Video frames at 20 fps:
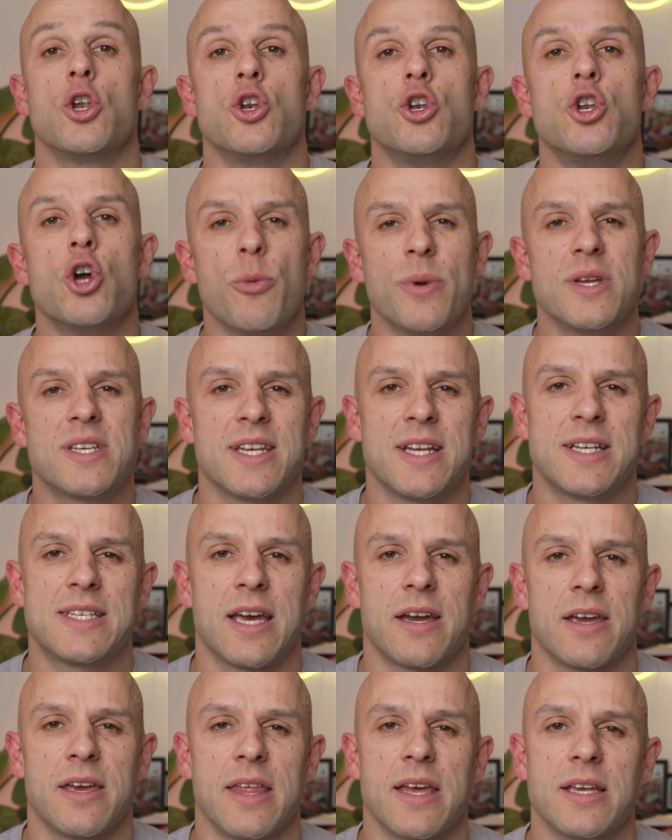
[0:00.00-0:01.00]
Nobody's going to
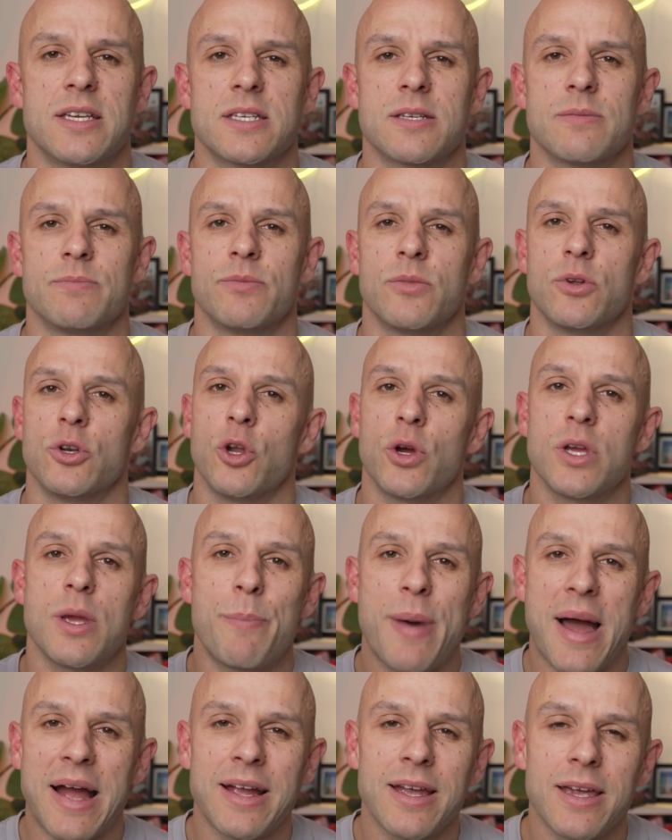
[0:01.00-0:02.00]
tell you this. Not your
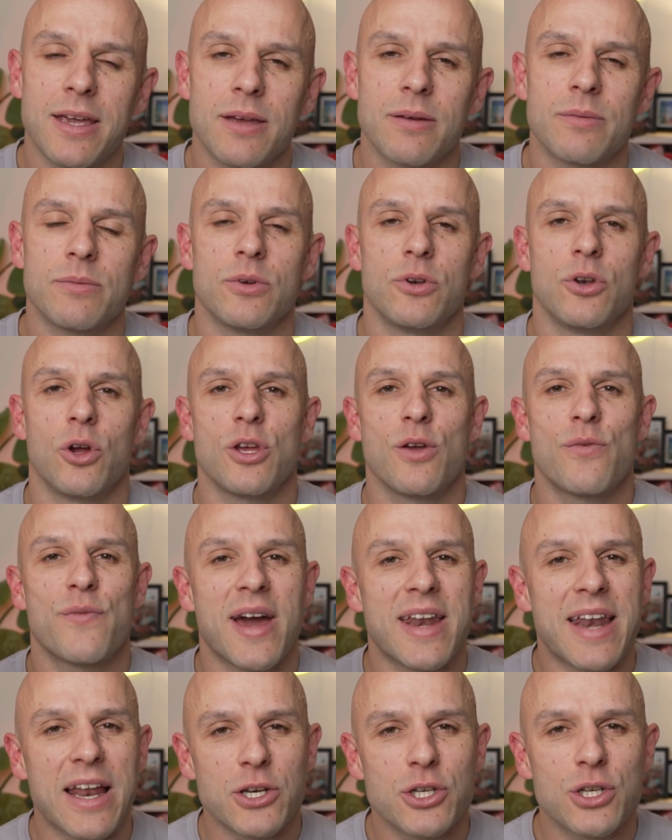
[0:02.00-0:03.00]
bank, not your
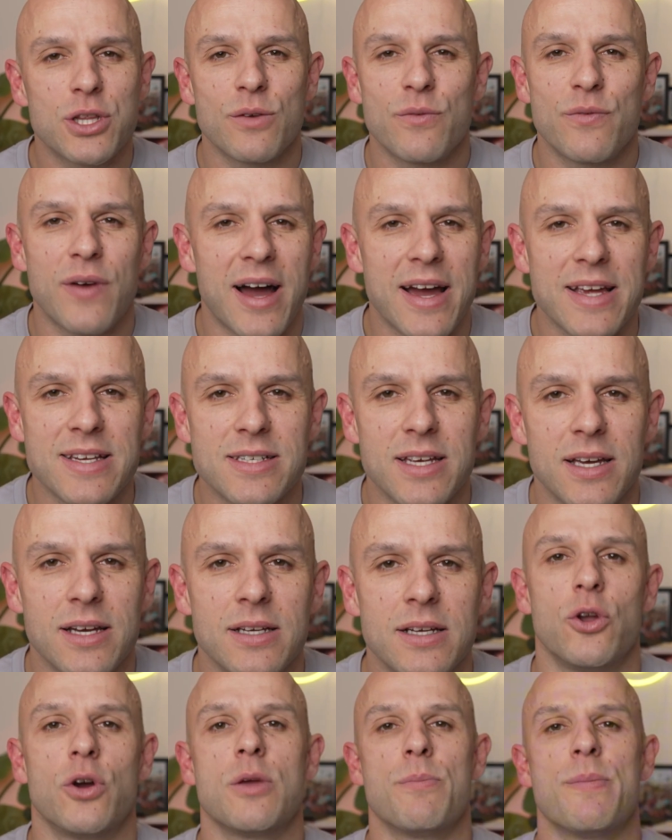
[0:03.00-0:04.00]
financial advisor,
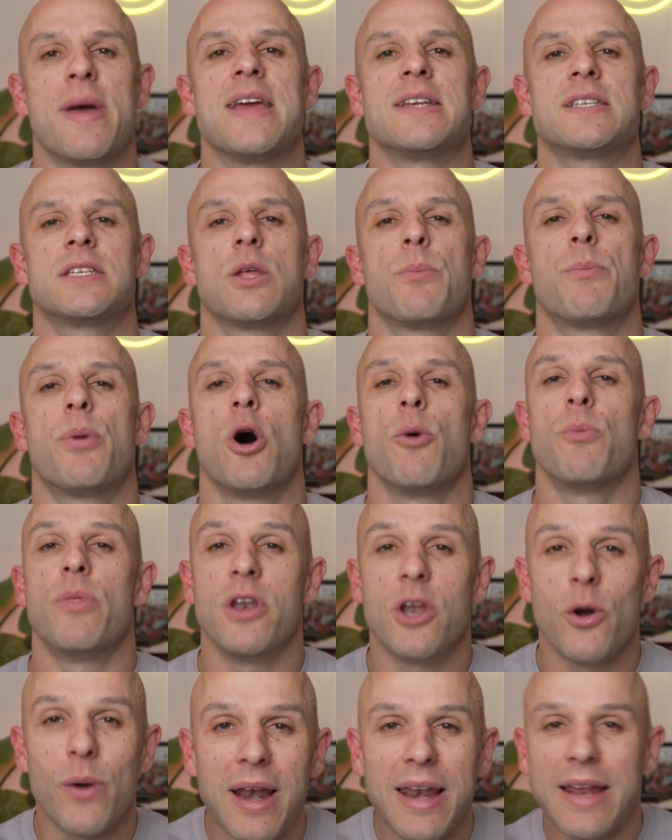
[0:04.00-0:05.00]
not your mates at the pub
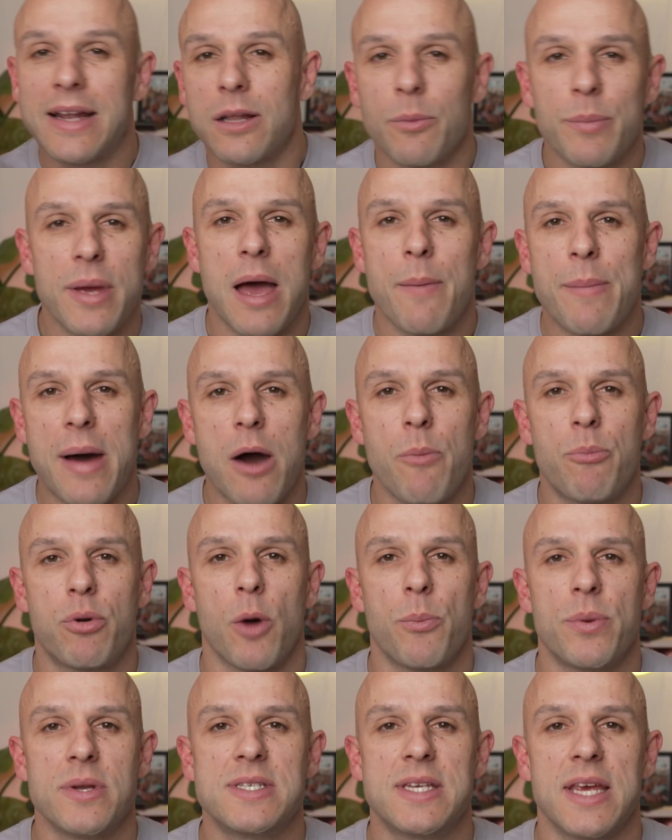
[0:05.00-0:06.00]
that know a little bit about
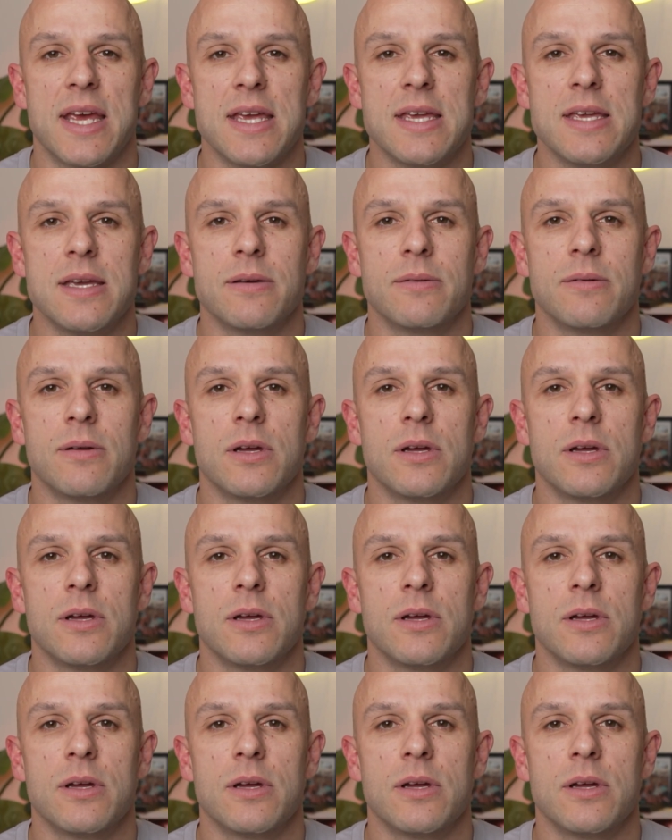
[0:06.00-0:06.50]
property.